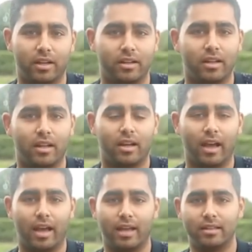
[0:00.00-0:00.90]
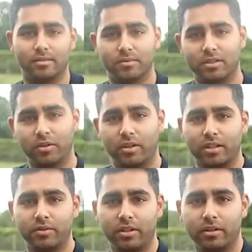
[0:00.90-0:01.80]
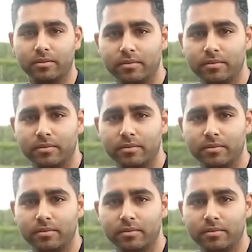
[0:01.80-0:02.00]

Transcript: it, and see you on the next video.